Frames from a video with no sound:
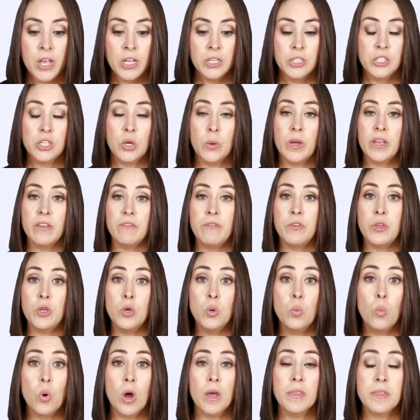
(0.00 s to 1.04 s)
So if
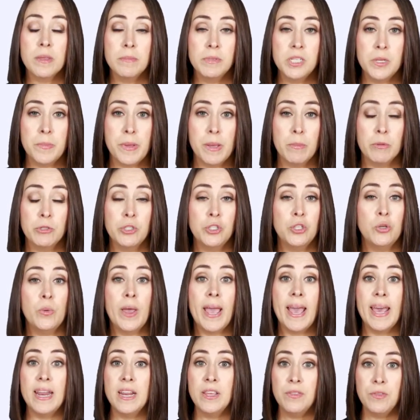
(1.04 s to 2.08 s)
you want them to be able to
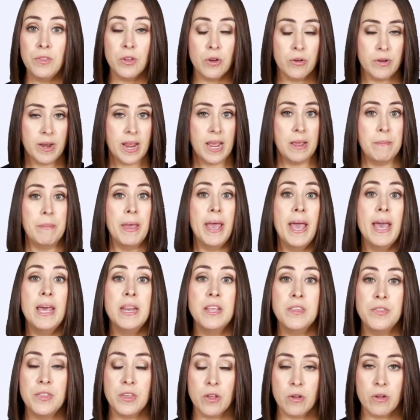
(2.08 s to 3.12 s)
edit their name,
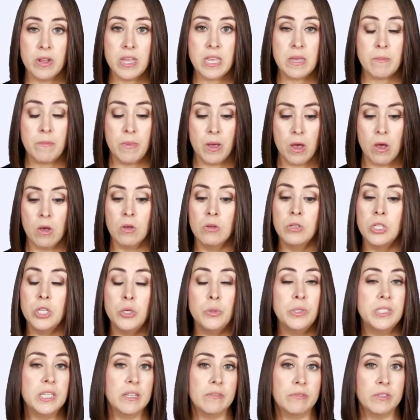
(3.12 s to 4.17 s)
edit their email,
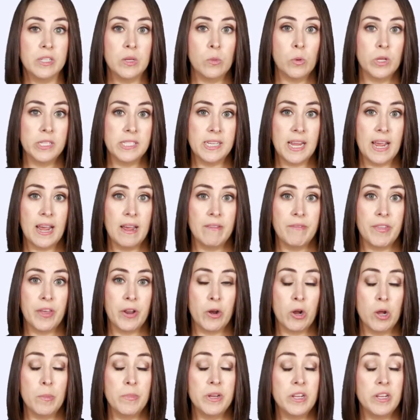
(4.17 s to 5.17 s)
you definitely want to have that on.